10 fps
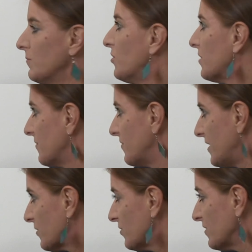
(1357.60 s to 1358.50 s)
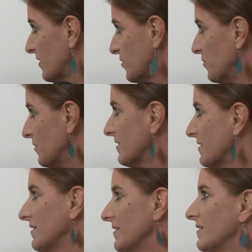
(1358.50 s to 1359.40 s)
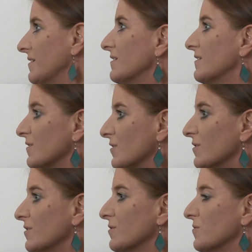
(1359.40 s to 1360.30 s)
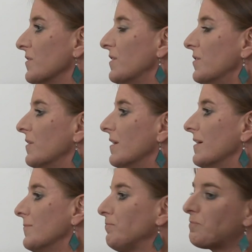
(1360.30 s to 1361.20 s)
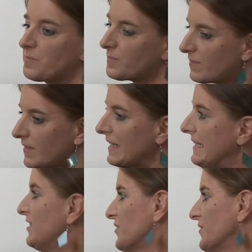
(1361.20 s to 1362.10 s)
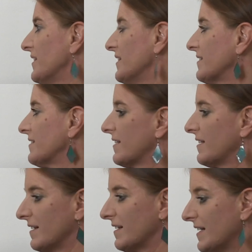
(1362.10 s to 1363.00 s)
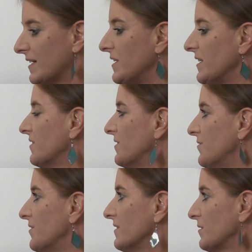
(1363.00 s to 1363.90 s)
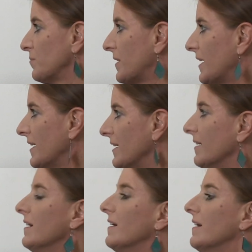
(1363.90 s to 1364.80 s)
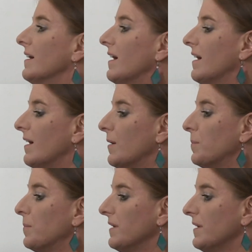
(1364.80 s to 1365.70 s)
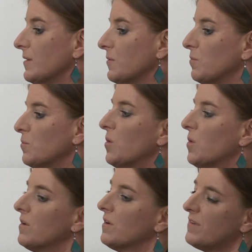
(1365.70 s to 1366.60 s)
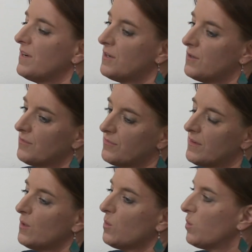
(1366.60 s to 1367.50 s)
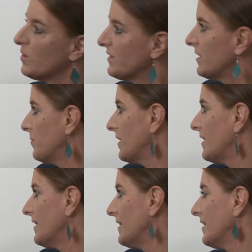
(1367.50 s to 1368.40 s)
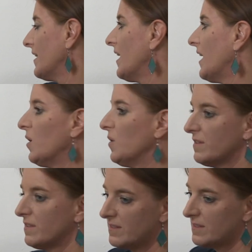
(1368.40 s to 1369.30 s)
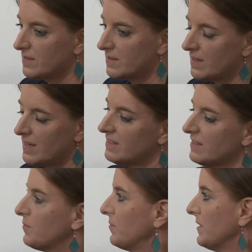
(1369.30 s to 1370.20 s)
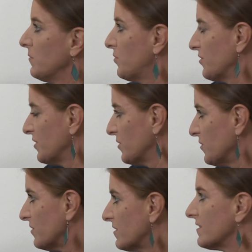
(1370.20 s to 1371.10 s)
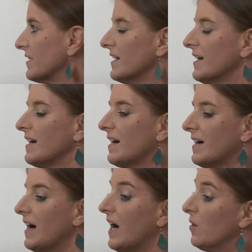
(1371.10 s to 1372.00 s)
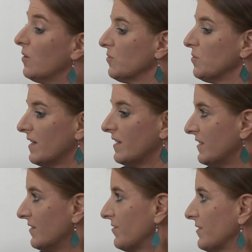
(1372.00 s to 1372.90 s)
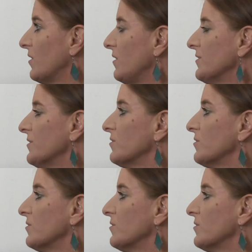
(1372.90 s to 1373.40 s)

aware consumers, and this is also where each of us can make a difference by being more aware of what I buy, how has it been produced, how do I live, and also